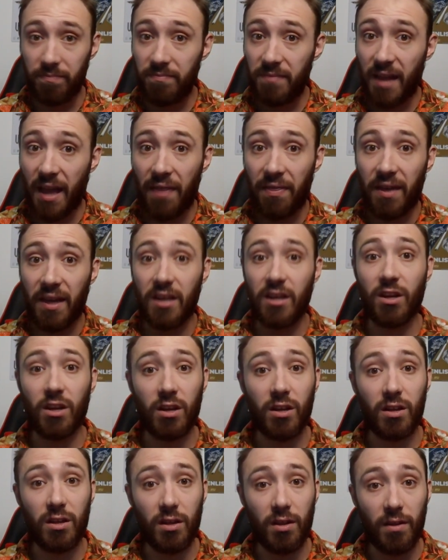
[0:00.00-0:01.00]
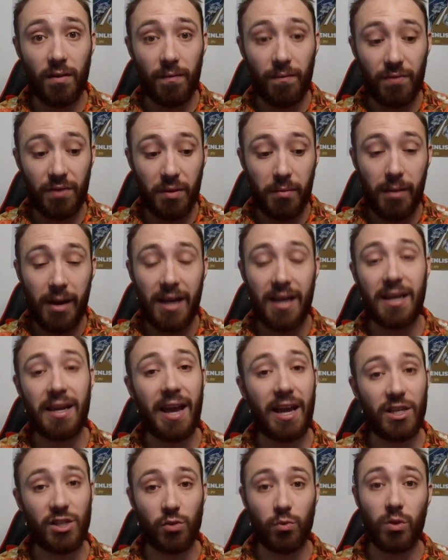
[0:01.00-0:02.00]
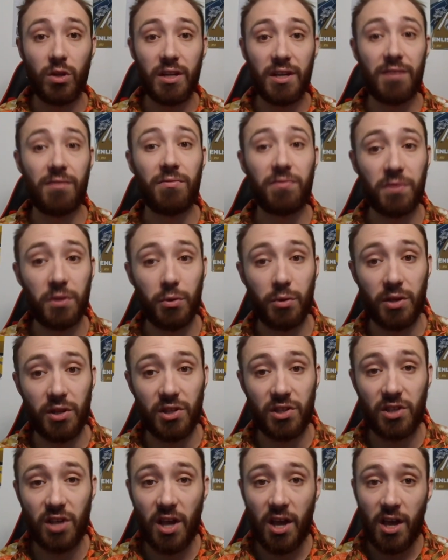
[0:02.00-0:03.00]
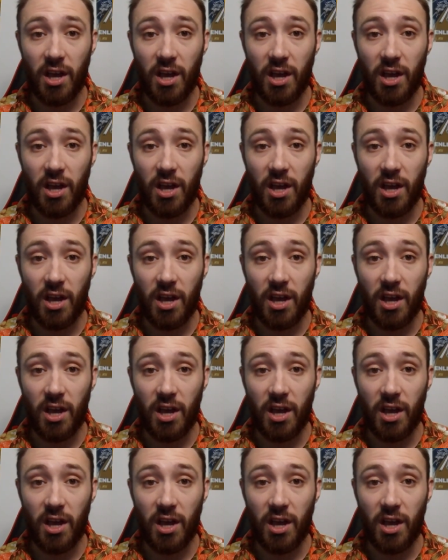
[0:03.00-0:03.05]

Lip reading: and then the mining gadget will influence